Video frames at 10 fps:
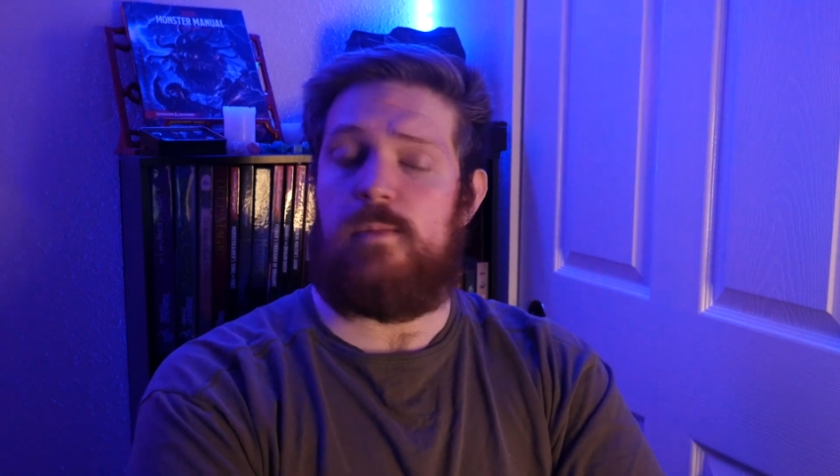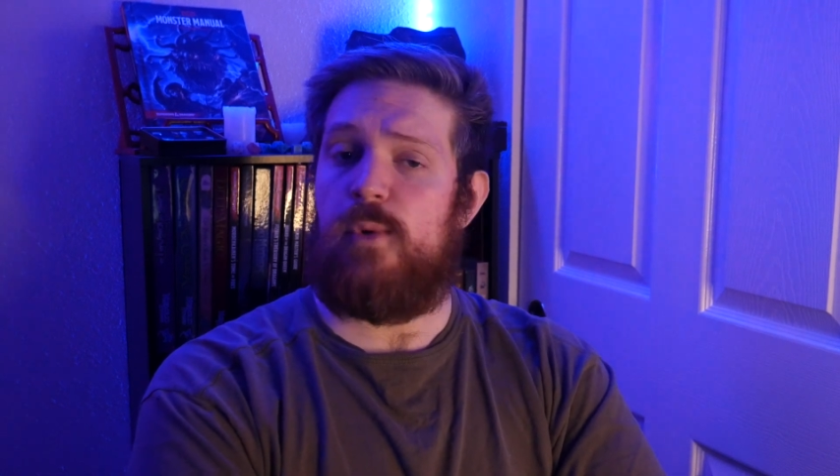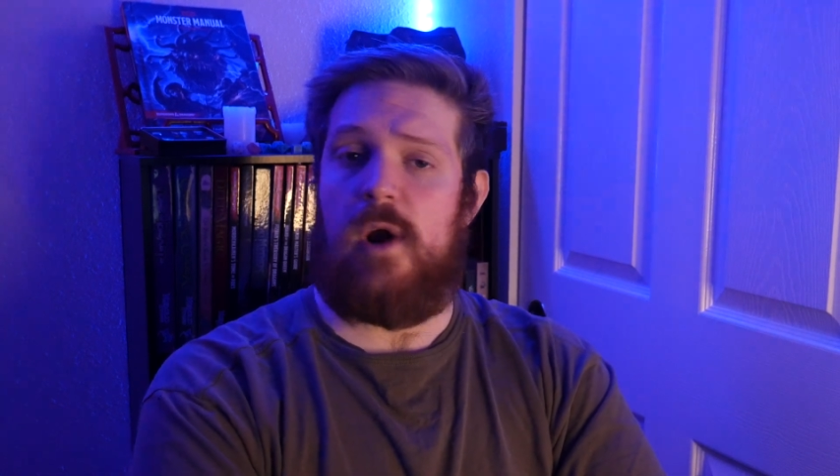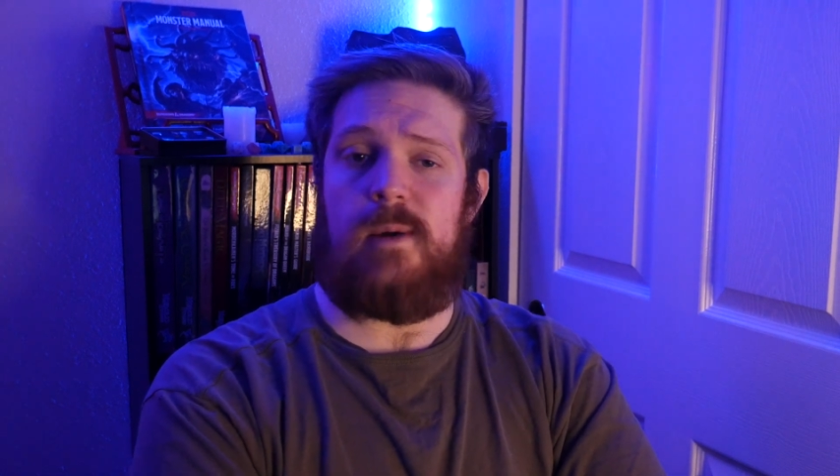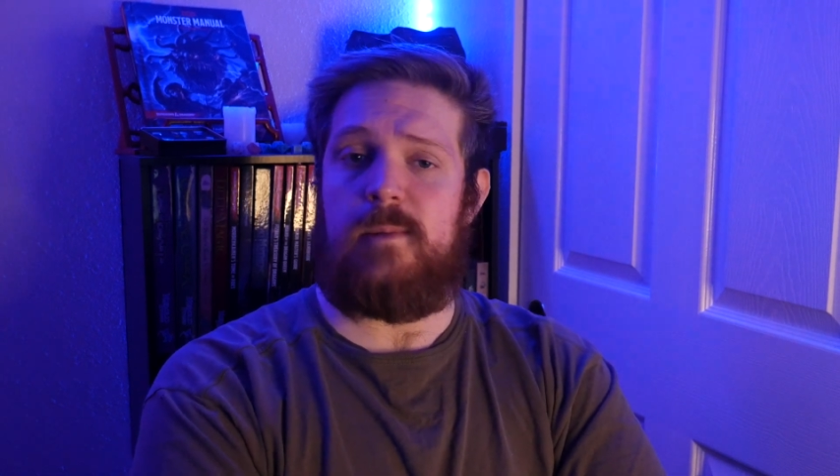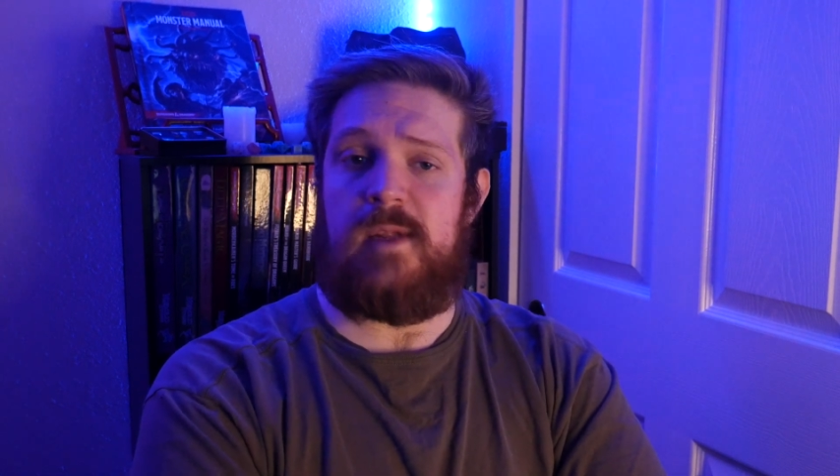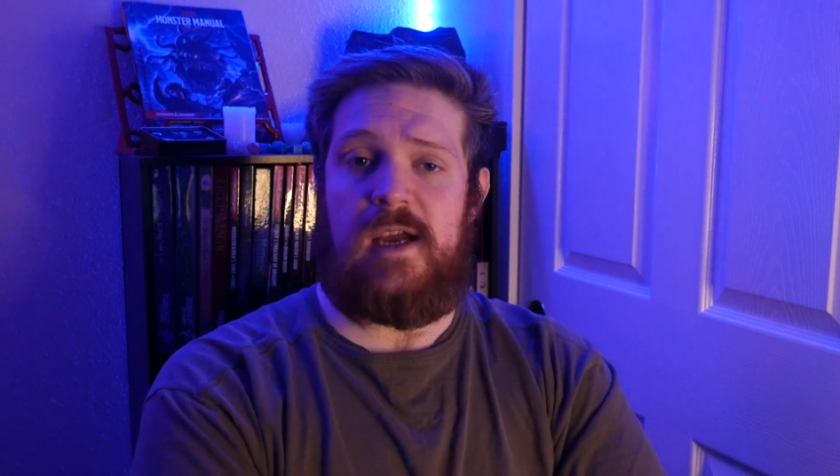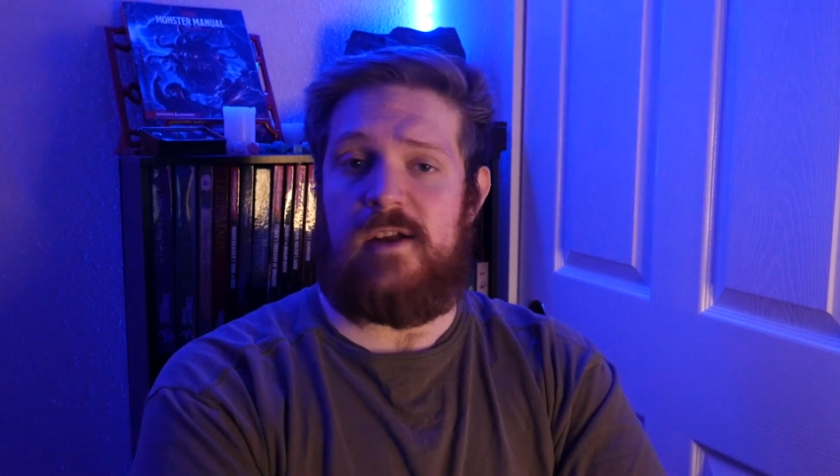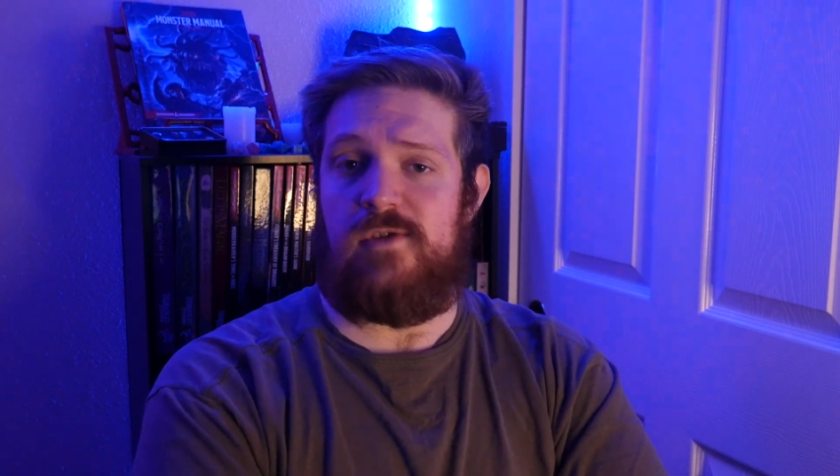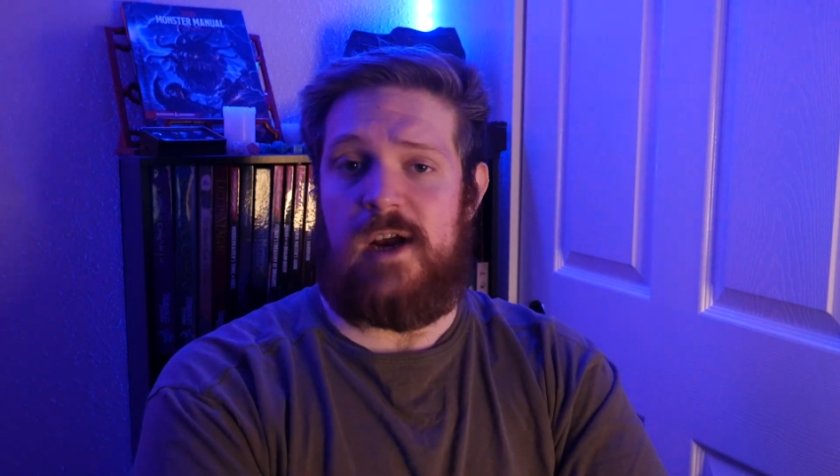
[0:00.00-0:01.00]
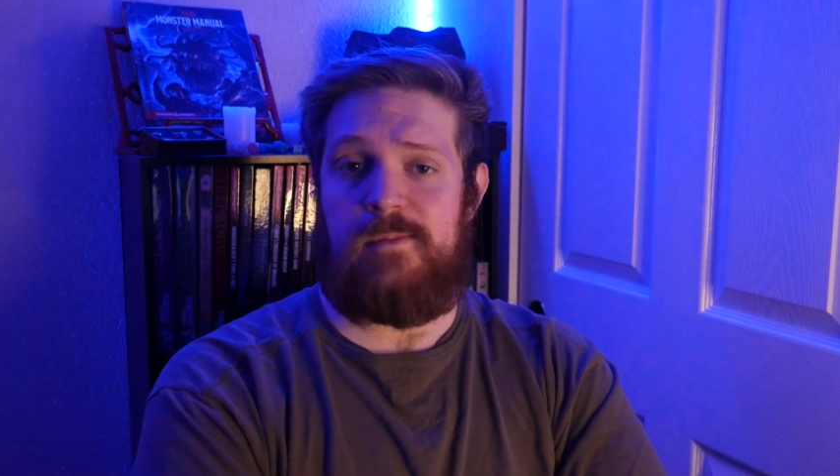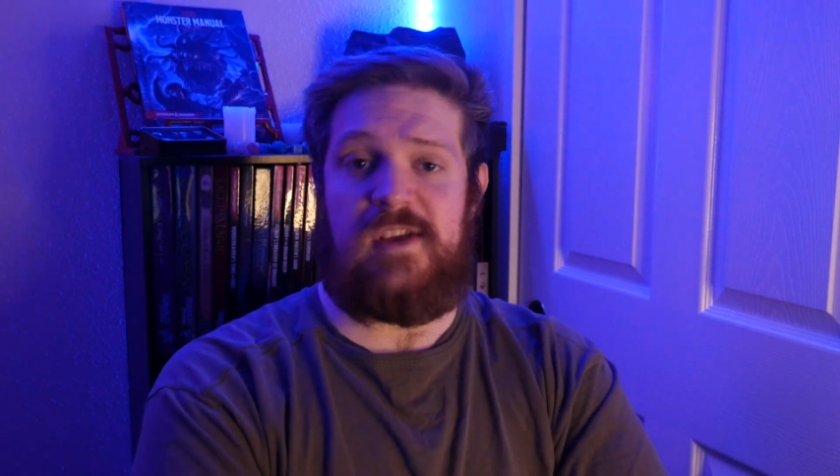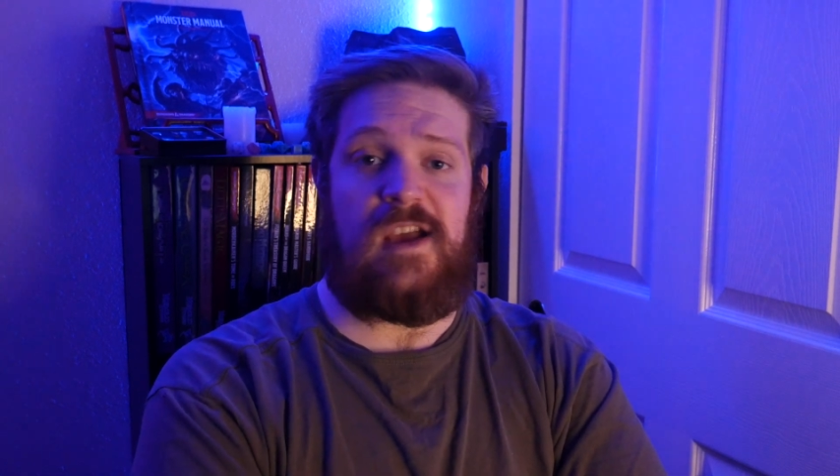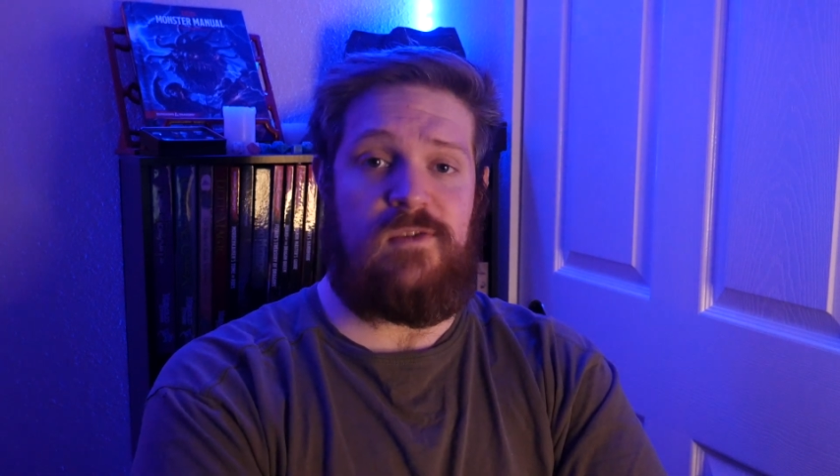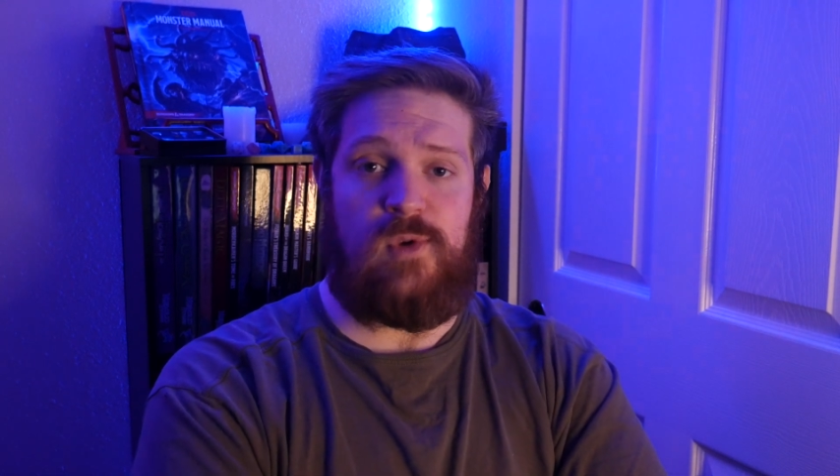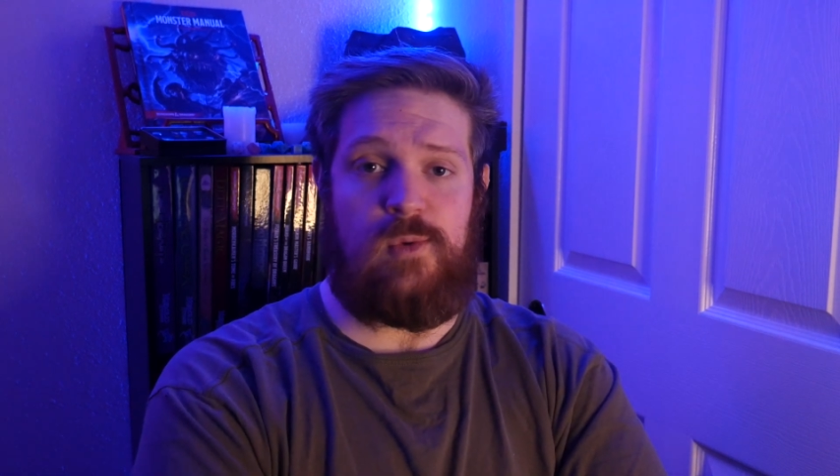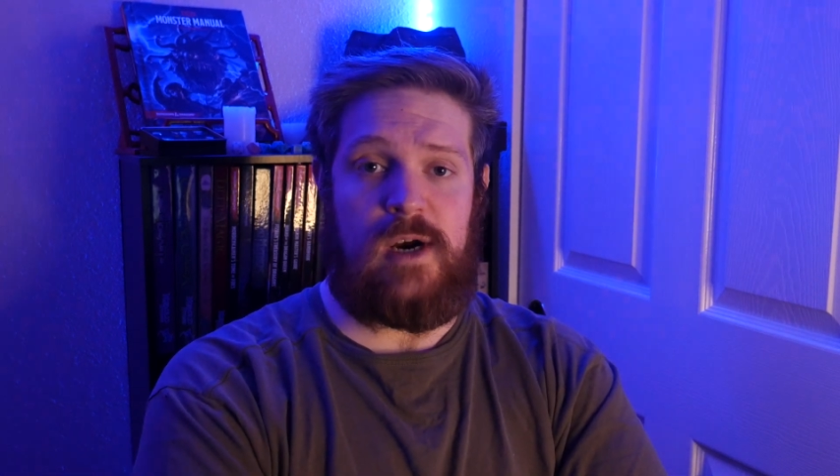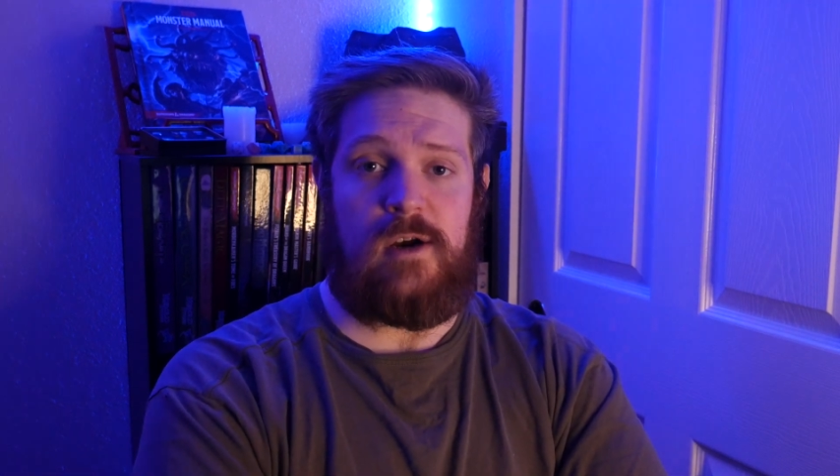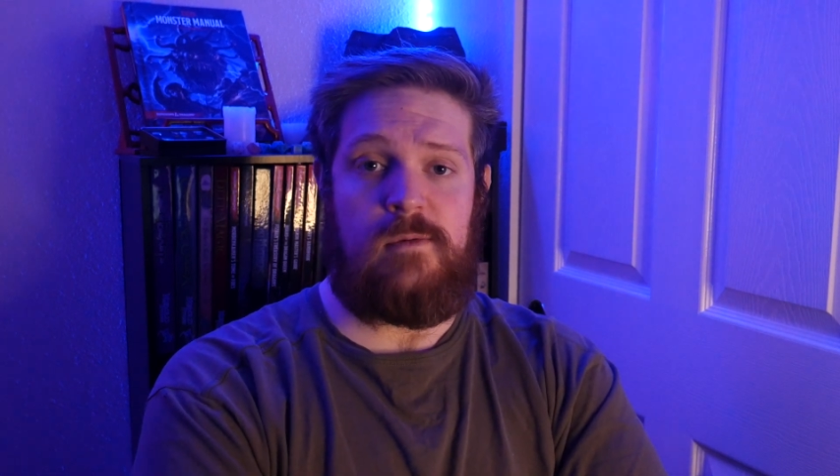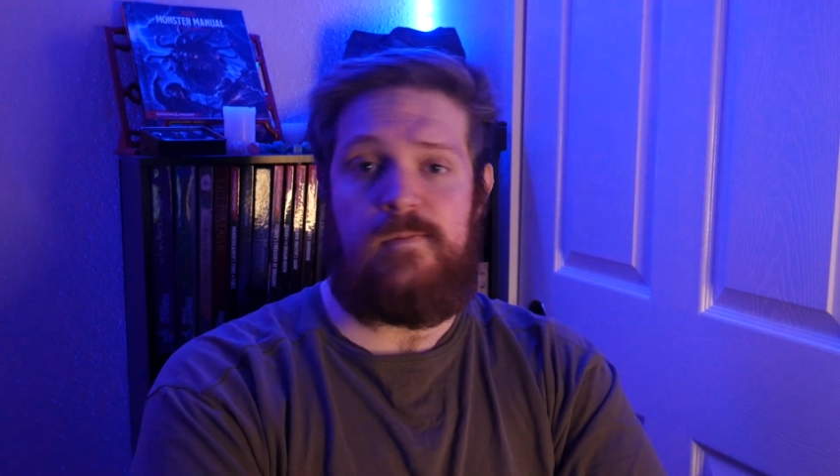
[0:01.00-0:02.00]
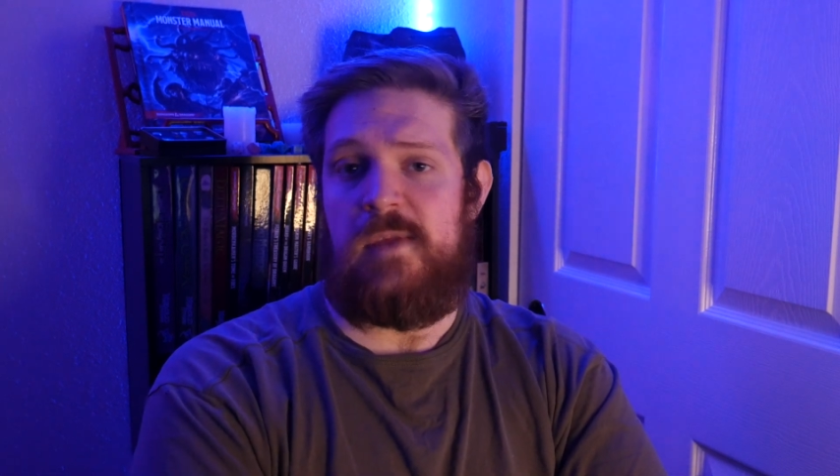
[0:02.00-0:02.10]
probably had traps everywhere.